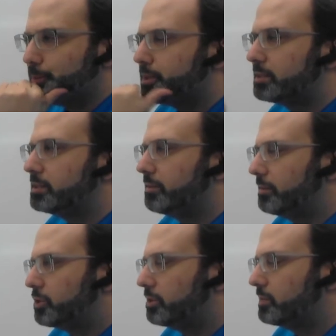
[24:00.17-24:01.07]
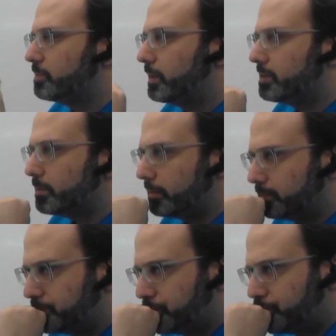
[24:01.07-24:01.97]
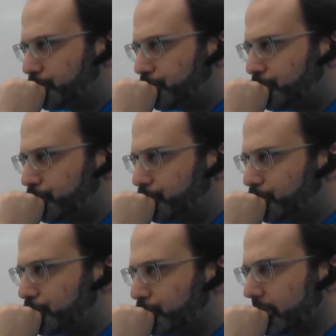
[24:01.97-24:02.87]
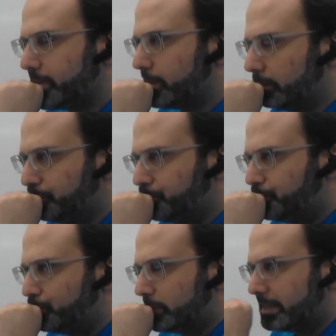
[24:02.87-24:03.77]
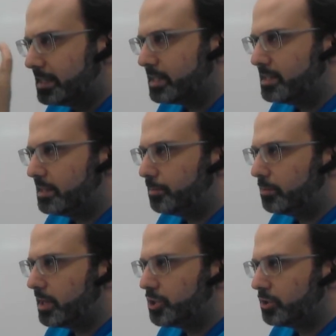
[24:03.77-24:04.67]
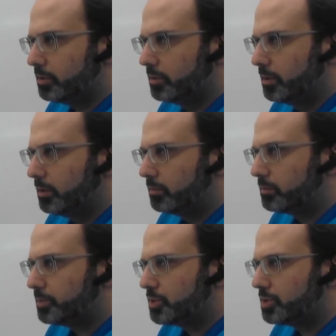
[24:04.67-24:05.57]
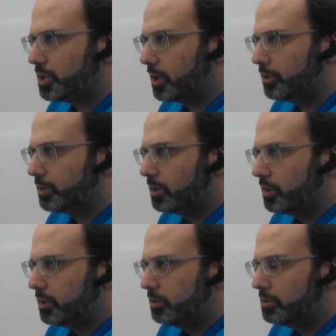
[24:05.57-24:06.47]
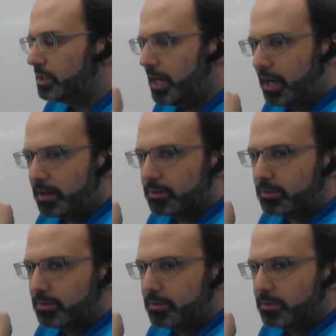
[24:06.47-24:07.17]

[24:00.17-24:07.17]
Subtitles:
What's the definition of displacement? Well, it's the separation from the start to the end.